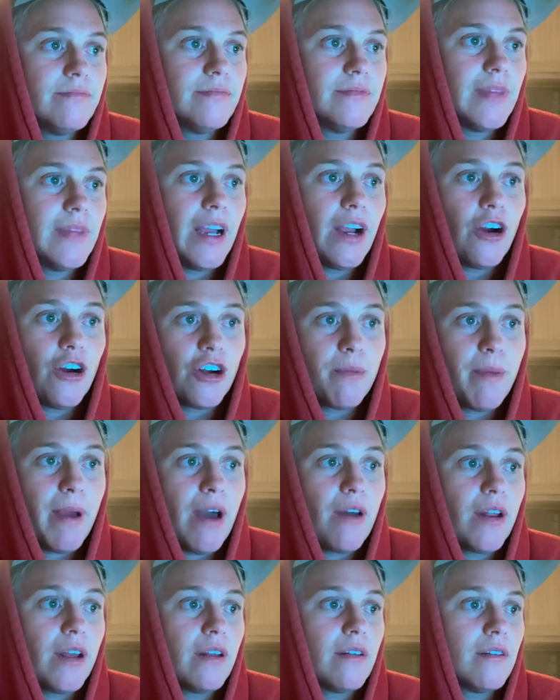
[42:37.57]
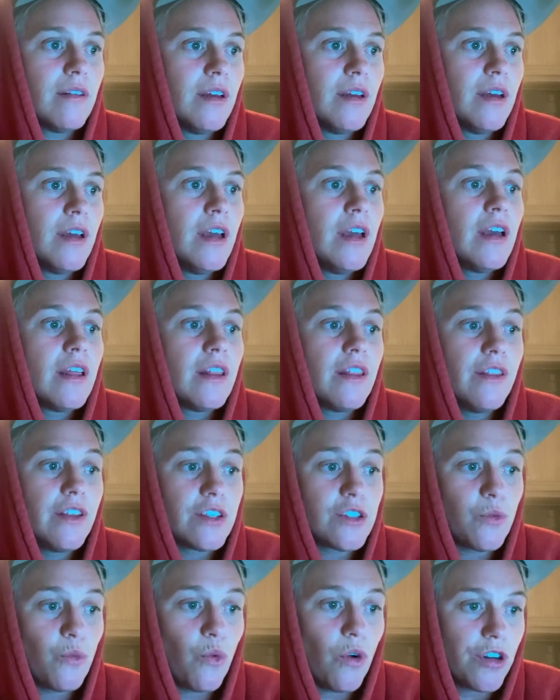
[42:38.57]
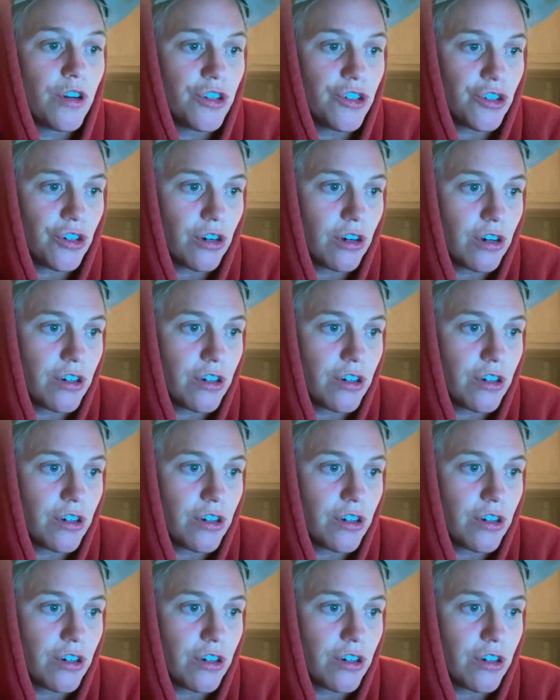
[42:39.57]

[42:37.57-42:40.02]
I heard about it. This one juror